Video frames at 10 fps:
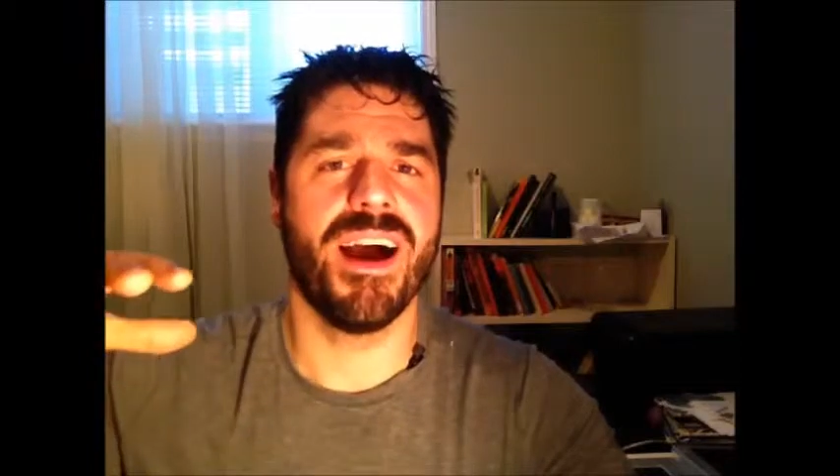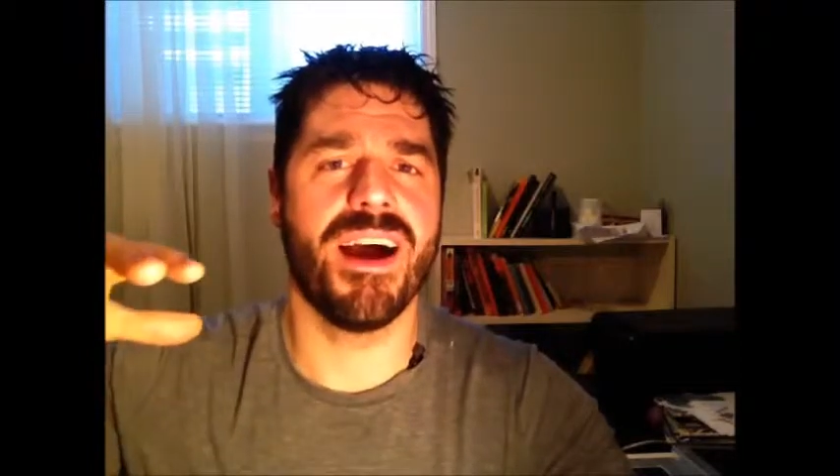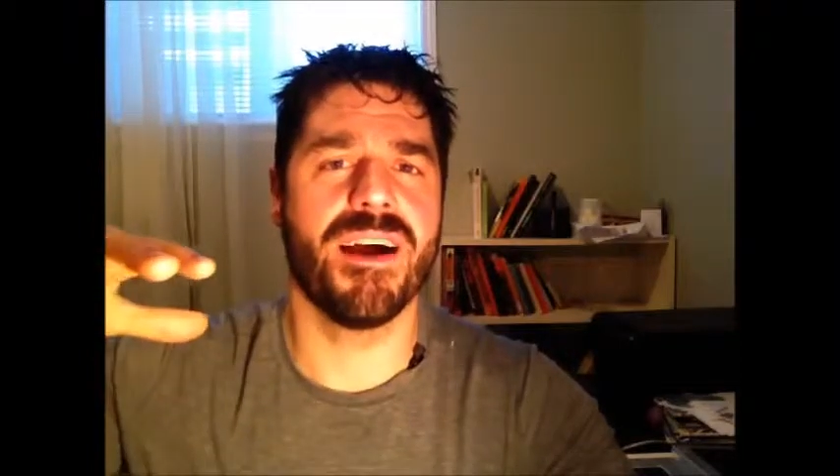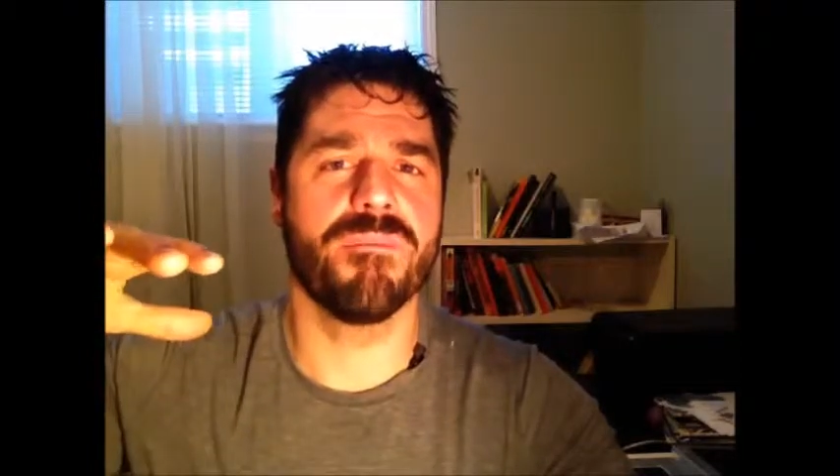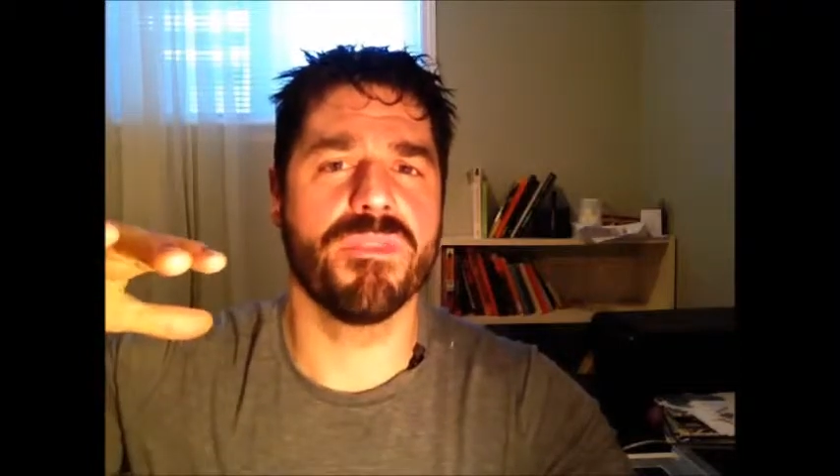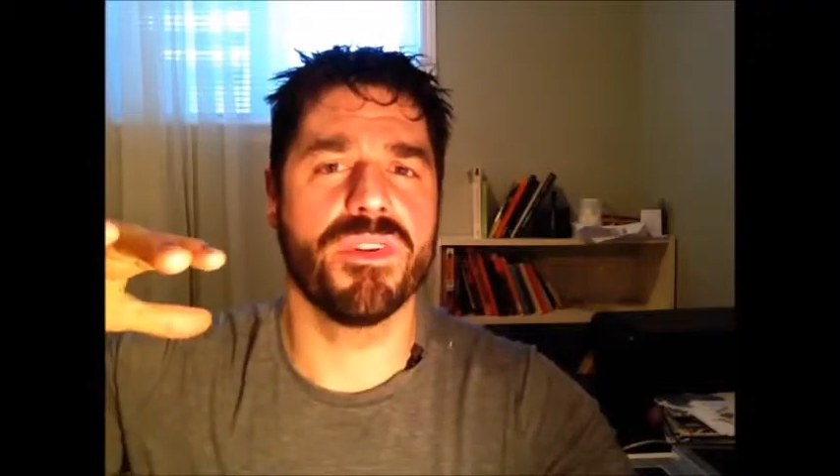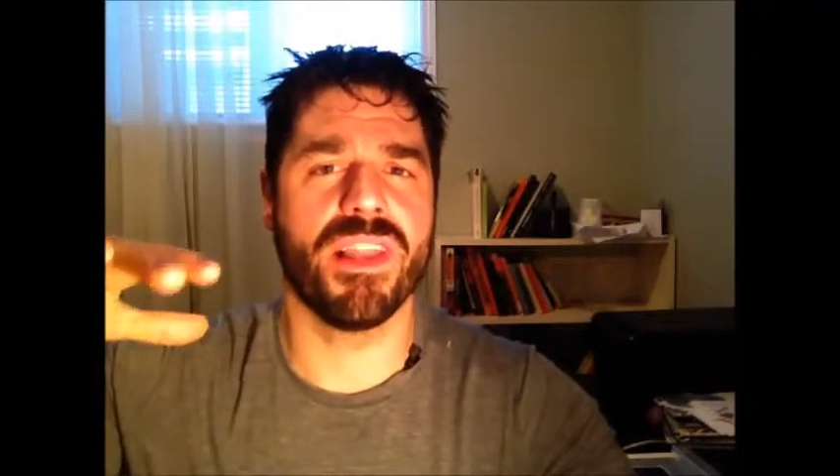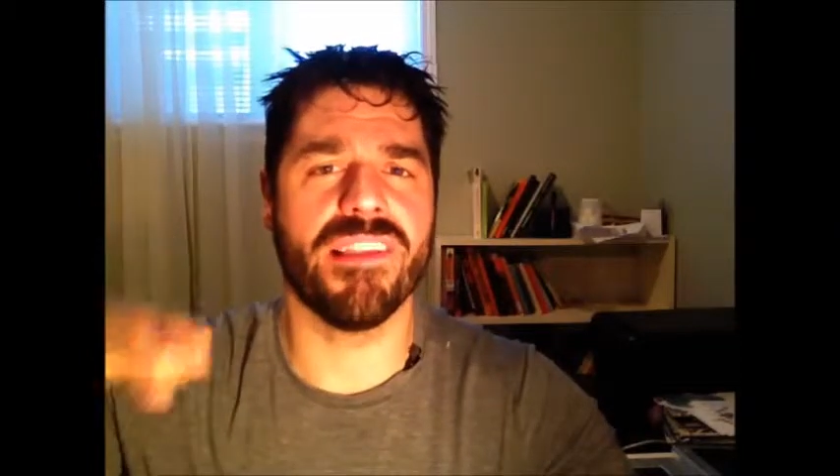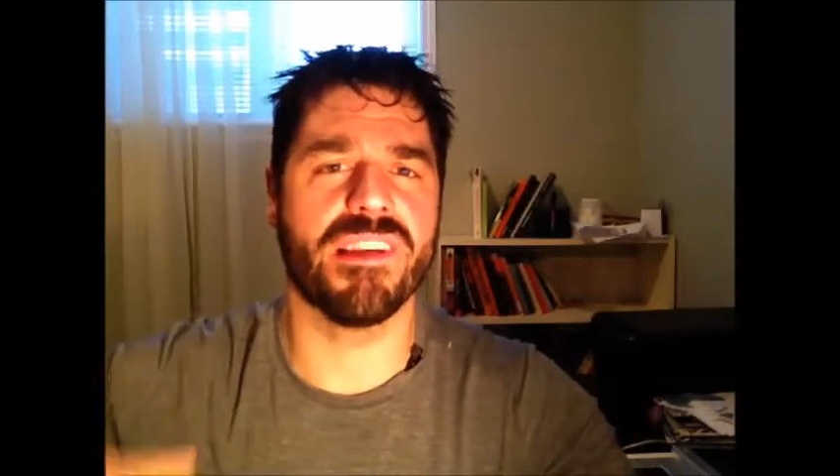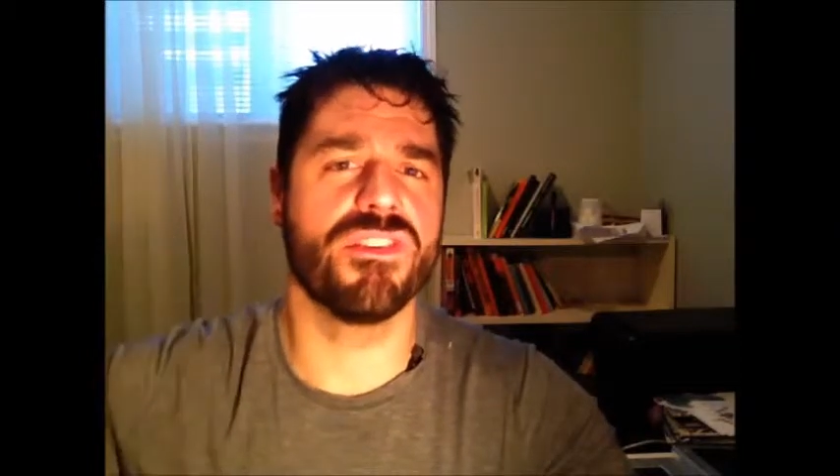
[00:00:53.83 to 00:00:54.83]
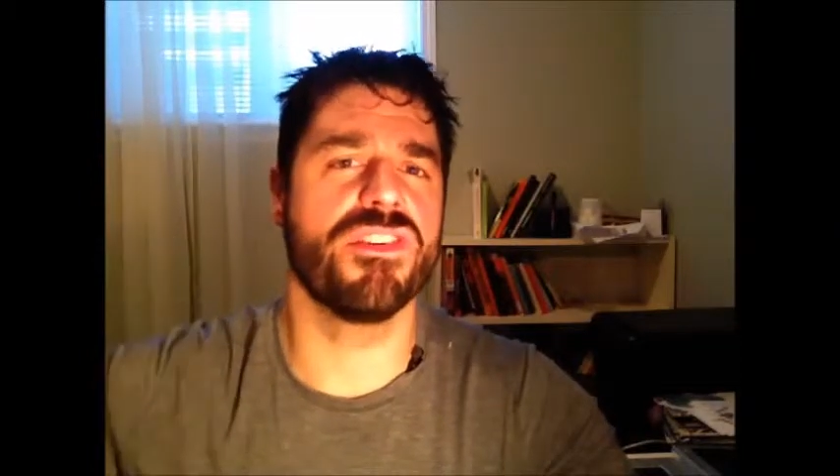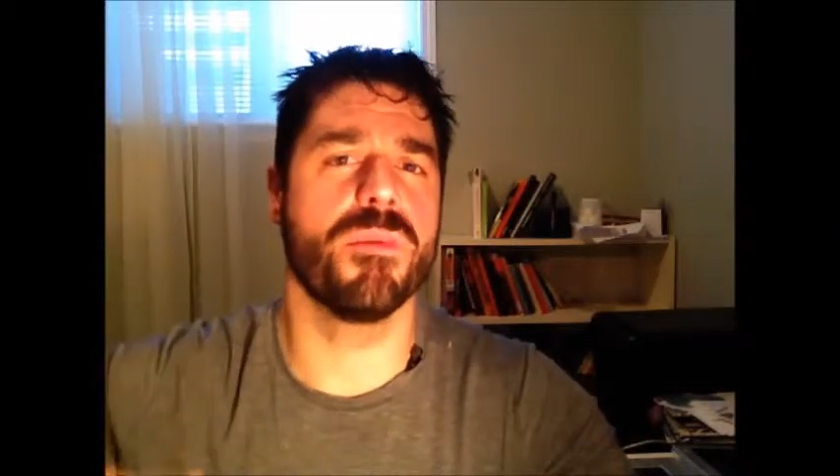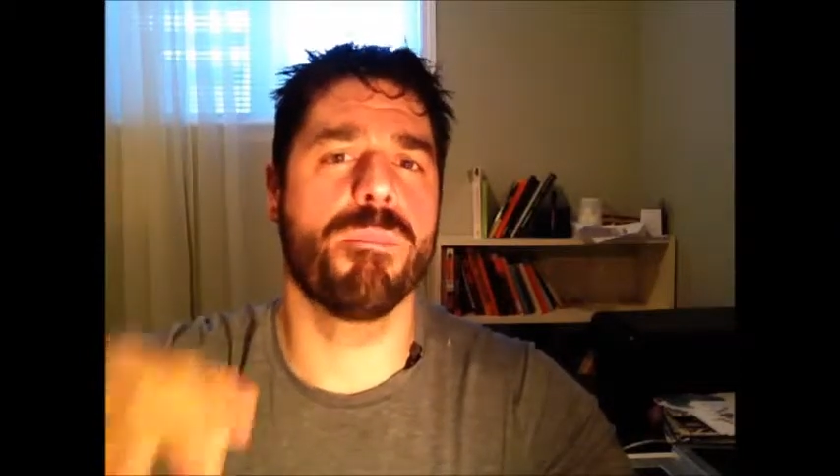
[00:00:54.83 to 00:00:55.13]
um, the less energy you